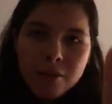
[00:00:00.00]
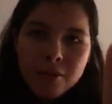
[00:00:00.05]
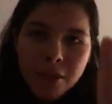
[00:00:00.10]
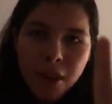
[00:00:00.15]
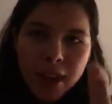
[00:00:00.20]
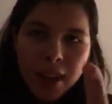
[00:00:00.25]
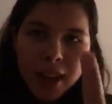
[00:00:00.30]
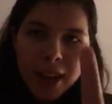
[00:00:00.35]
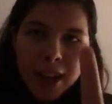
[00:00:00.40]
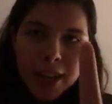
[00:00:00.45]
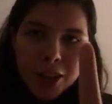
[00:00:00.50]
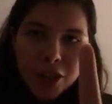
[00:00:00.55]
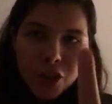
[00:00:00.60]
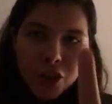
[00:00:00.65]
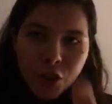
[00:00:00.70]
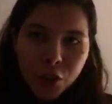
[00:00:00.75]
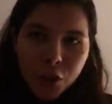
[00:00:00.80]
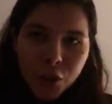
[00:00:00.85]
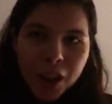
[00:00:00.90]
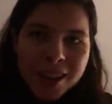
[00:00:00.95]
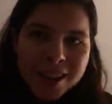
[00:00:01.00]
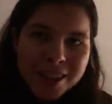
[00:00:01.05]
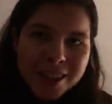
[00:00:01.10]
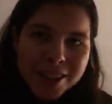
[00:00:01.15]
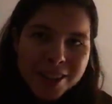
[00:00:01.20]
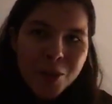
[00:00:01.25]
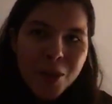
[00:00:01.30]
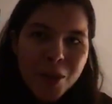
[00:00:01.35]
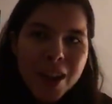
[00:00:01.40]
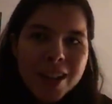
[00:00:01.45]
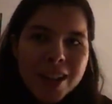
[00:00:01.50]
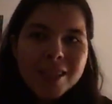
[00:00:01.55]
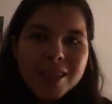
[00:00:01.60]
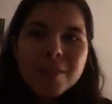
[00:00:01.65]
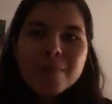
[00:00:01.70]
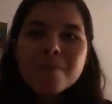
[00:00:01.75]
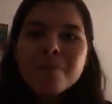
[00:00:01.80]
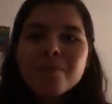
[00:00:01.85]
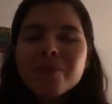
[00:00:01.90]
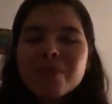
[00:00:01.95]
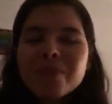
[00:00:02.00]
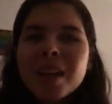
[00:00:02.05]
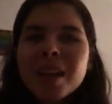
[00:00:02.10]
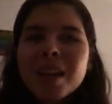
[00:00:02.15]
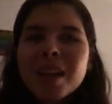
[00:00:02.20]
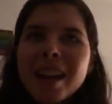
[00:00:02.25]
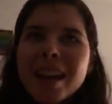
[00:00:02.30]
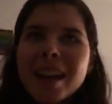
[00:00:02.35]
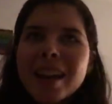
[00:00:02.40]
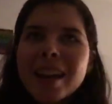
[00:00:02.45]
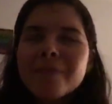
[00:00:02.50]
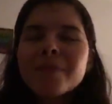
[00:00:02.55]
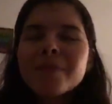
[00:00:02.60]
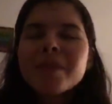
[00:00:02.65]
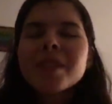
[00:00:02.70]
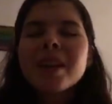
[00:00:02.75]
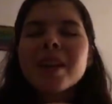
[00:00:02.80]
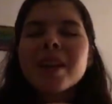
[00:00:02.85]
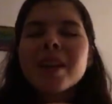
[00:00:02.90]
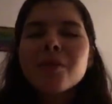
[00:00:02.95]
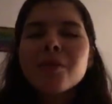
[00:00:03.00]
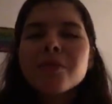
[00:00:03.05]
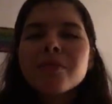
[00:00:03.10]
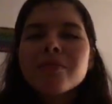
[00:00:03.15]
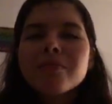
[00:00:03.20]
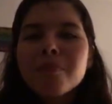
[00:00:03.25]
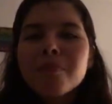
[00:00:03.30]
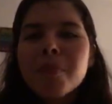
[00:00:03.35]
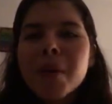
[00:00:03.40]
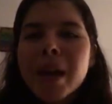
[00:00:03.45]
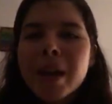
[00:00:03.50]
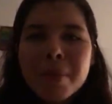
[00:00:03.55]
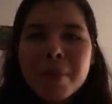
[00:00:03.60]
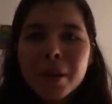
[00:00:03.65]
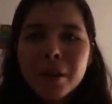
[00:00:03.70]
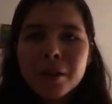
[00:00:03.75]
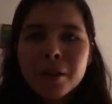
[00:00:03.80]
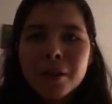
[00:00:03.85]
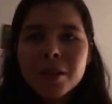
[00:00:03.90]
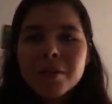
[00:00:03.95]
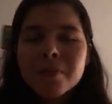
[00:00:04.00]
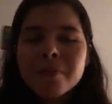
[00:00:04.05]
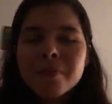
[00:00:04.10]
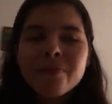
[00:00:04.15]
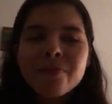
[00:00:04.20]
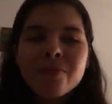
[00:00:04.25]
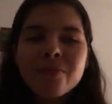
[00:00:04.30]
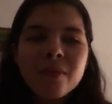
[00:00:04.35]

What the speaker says: financial stress. Not that because I don't pay bills.